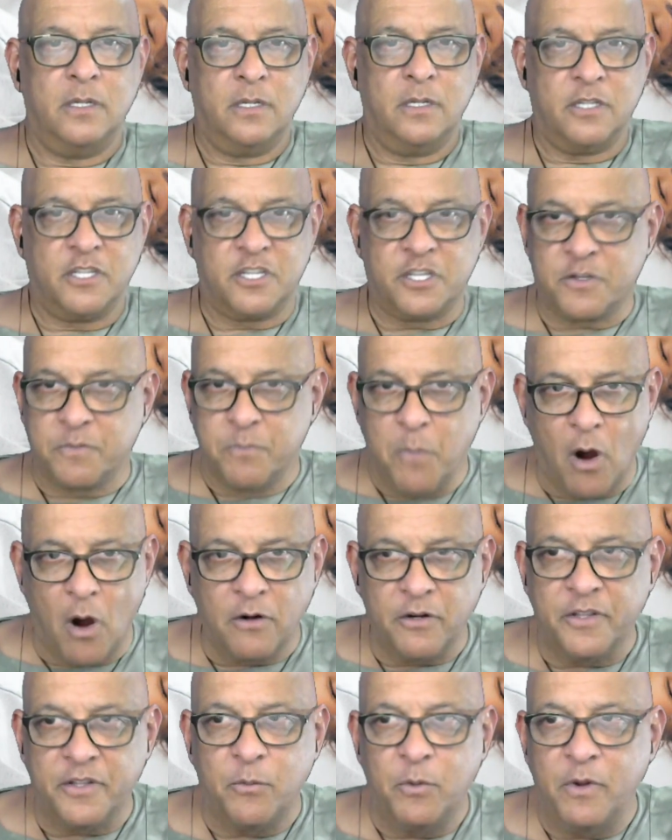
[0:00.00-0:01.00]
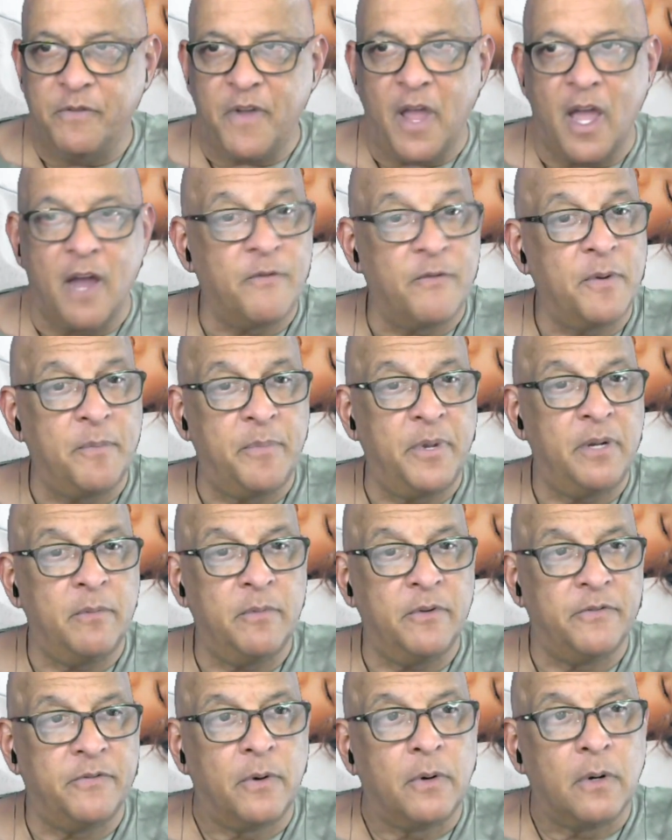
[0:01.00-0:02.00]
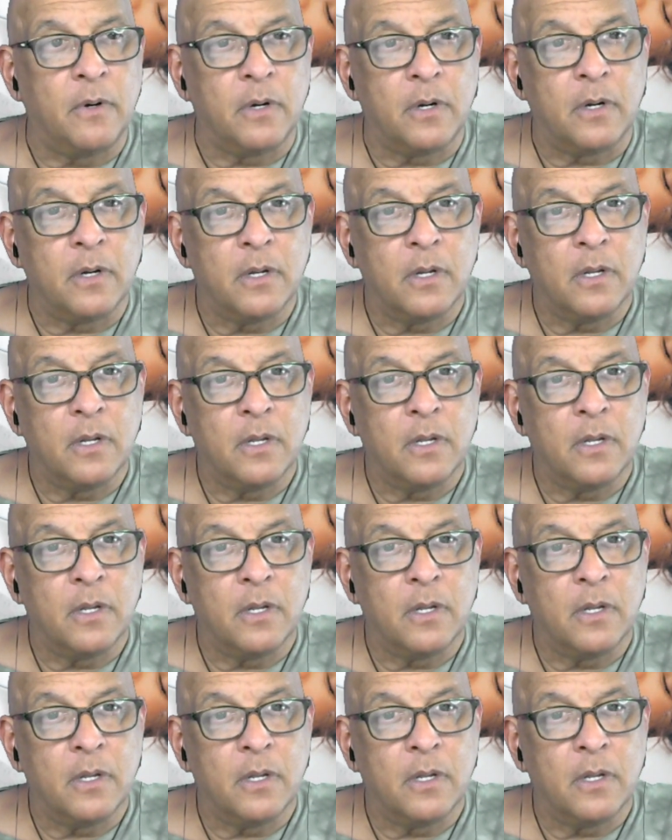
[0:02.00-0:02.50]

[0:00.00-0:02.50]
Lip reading: Smarter than we've ever been before.